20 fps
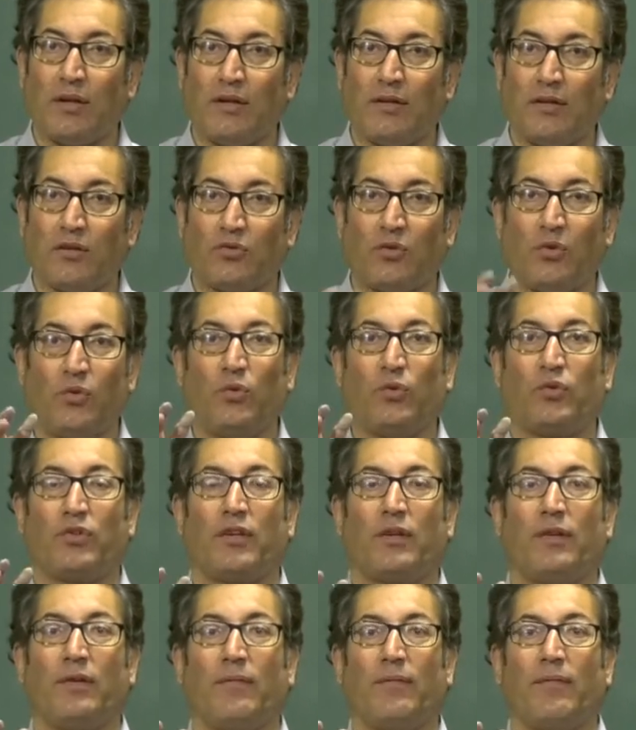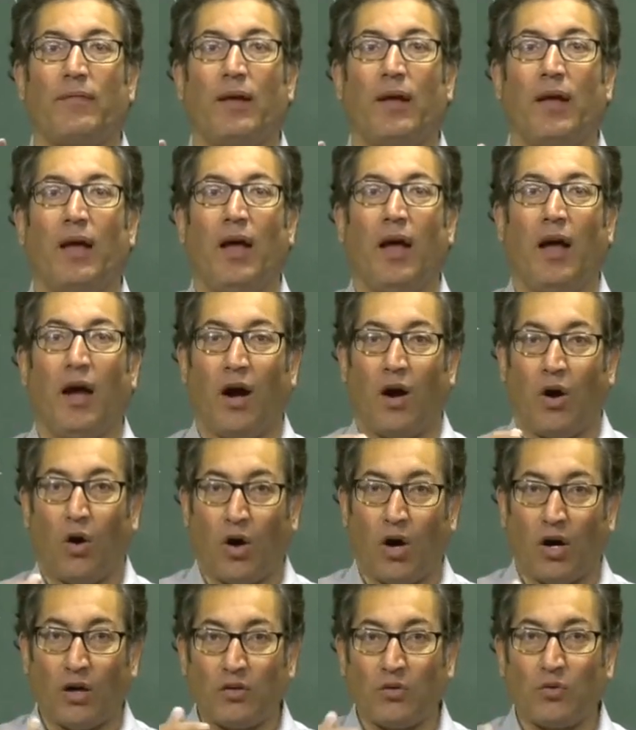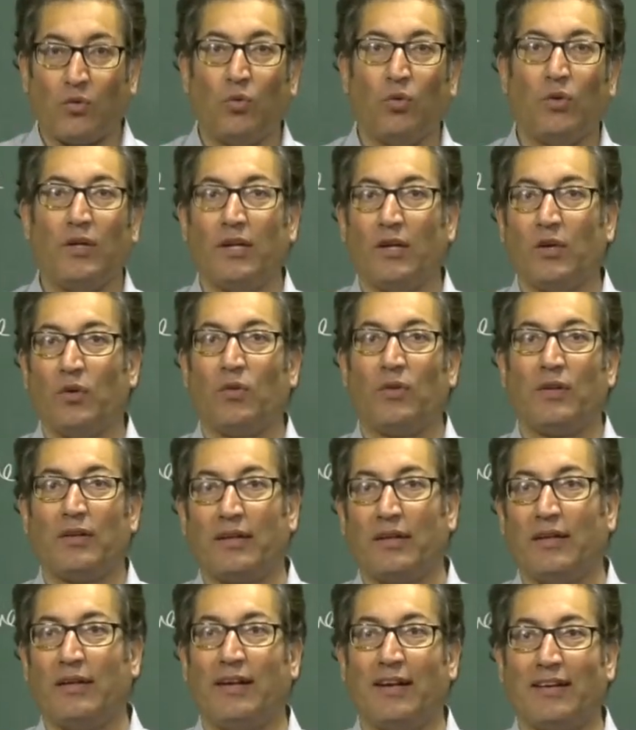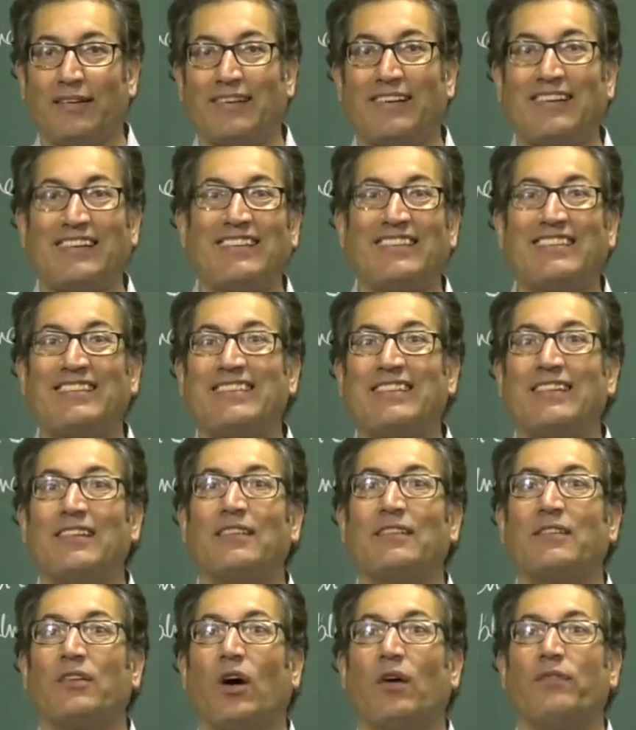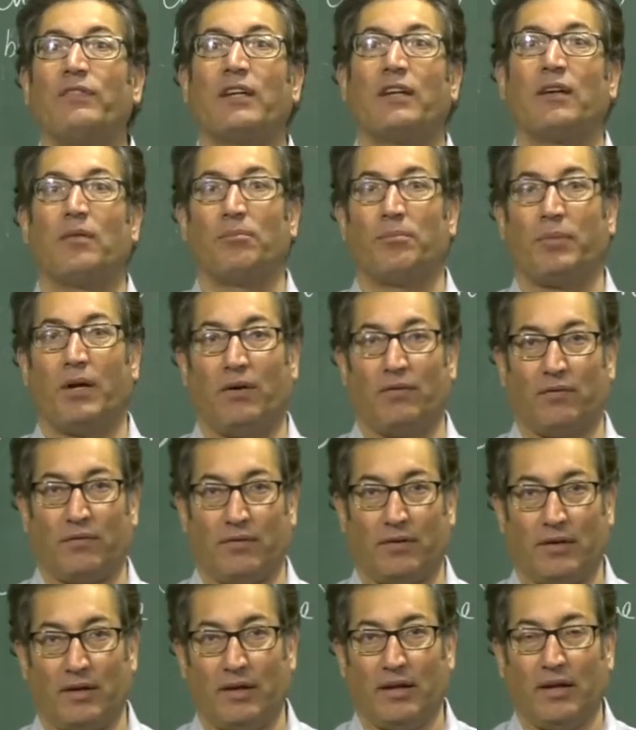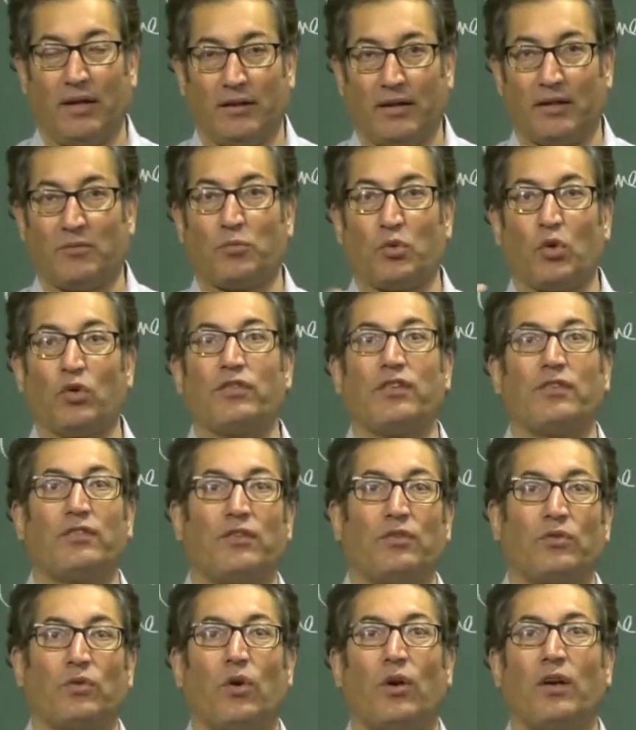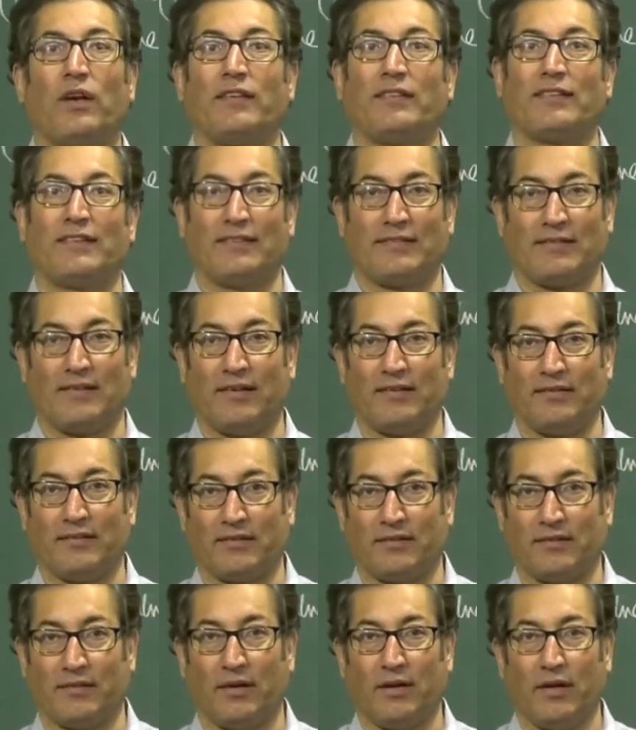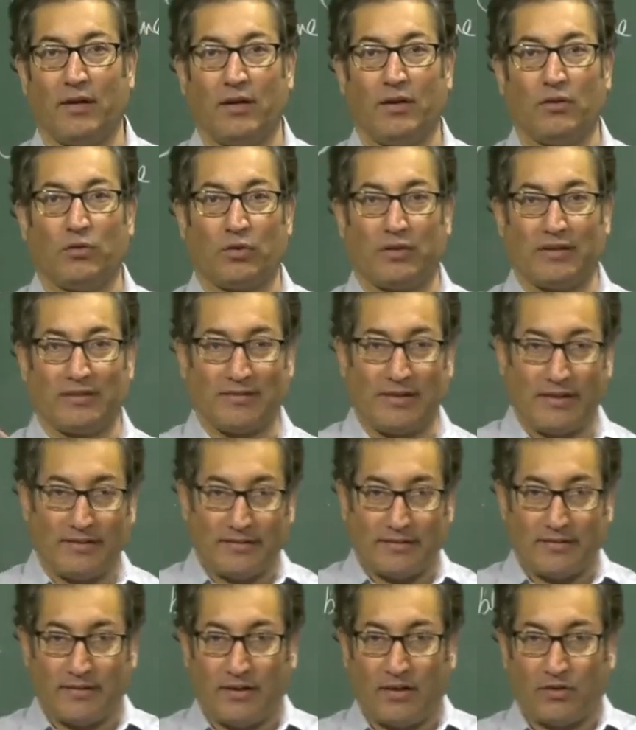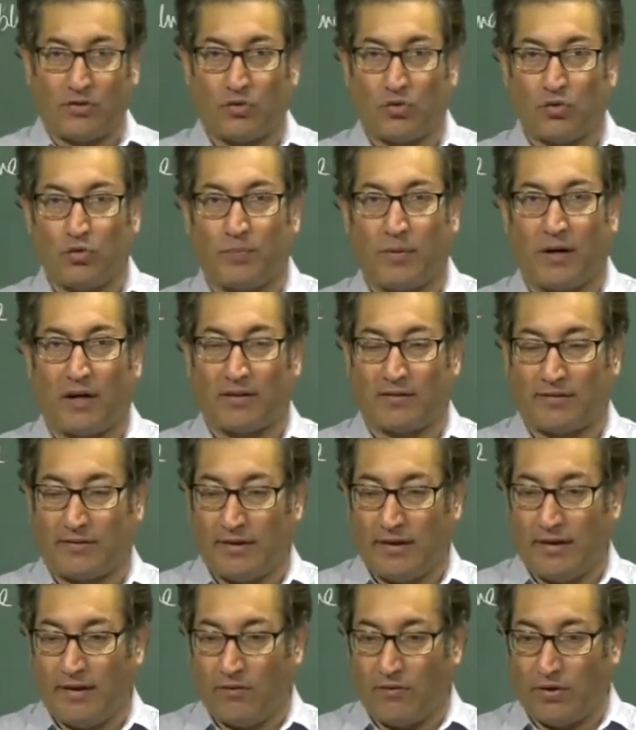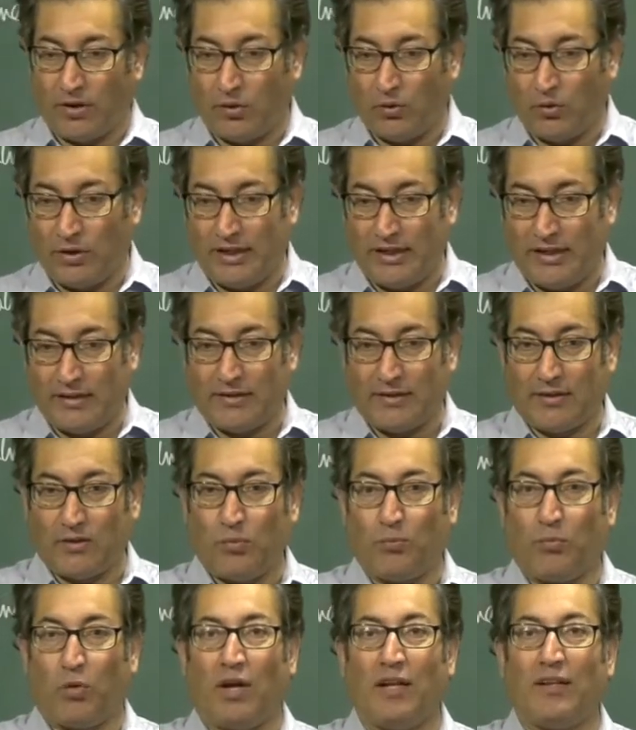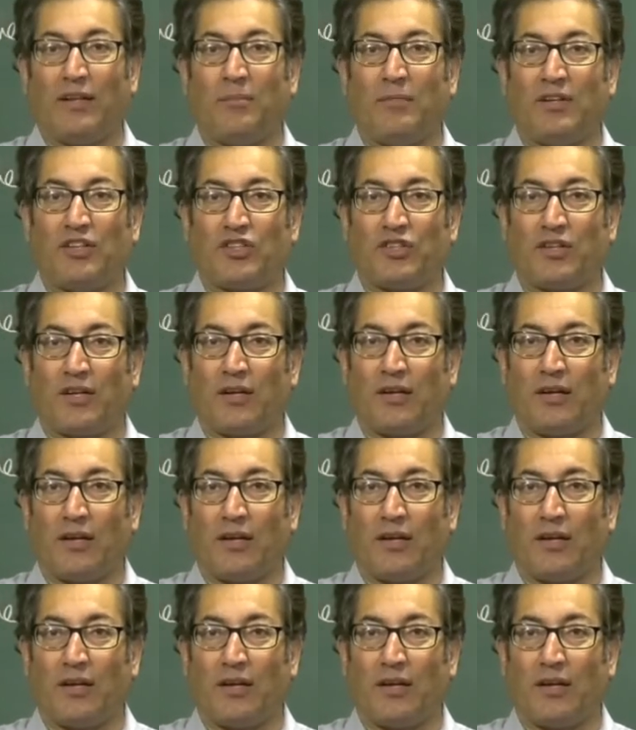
the solution. On cooling, you will get crystals of the compound. That process is called as crystallization. So crystallization has two parts. One, you heat it, you boil the mixture